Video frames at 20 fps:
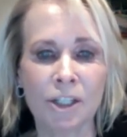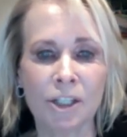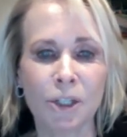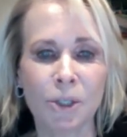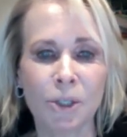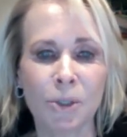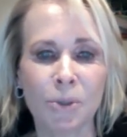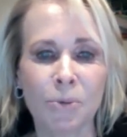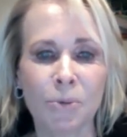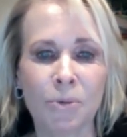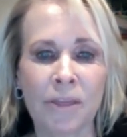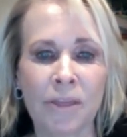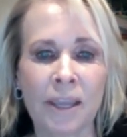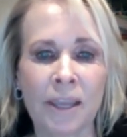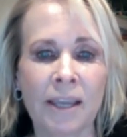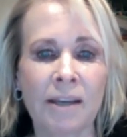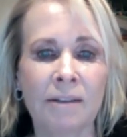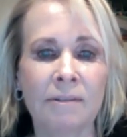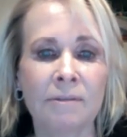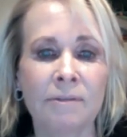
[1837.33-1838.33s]
to
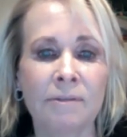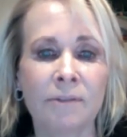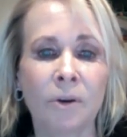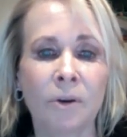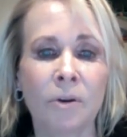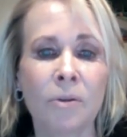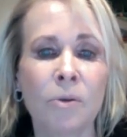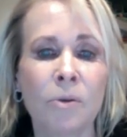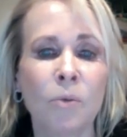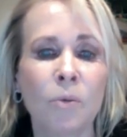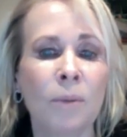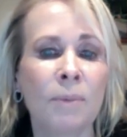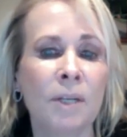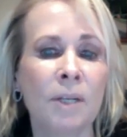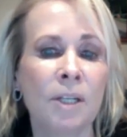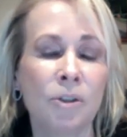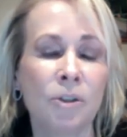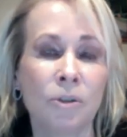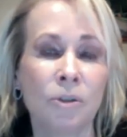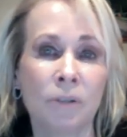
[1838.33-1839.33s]
think of all the women
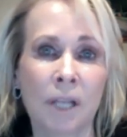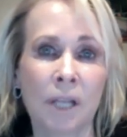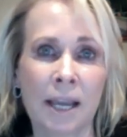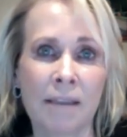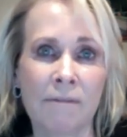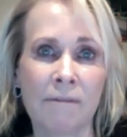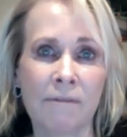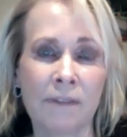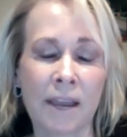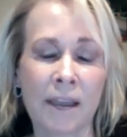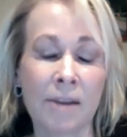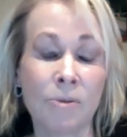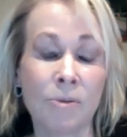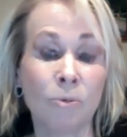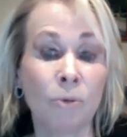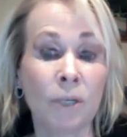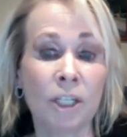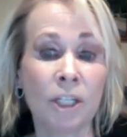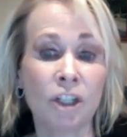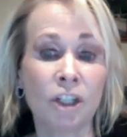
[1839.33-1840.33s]
in your life and
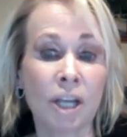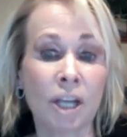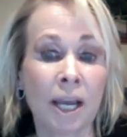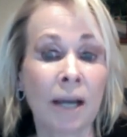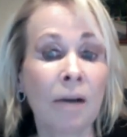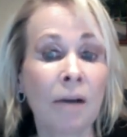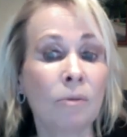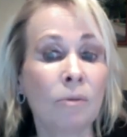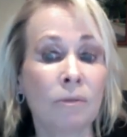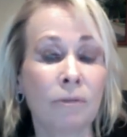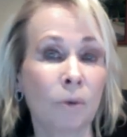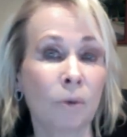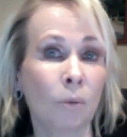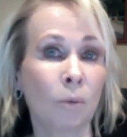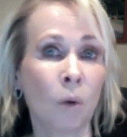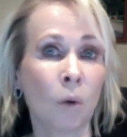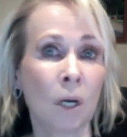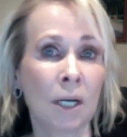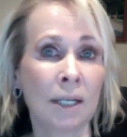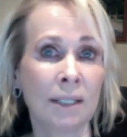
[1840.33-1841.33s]
reach out for
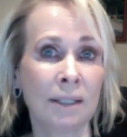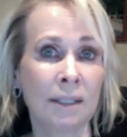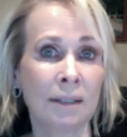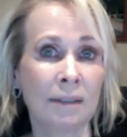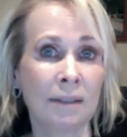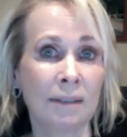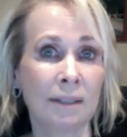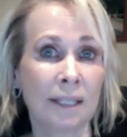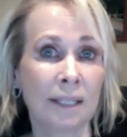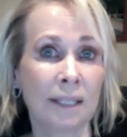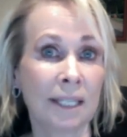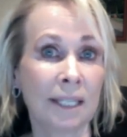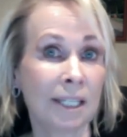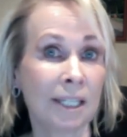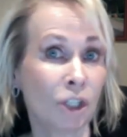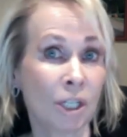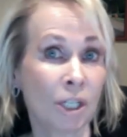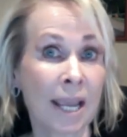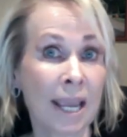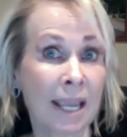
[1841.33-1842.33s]
one
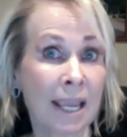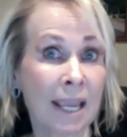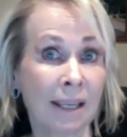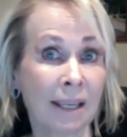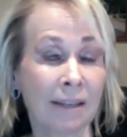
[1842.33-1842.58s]
each day,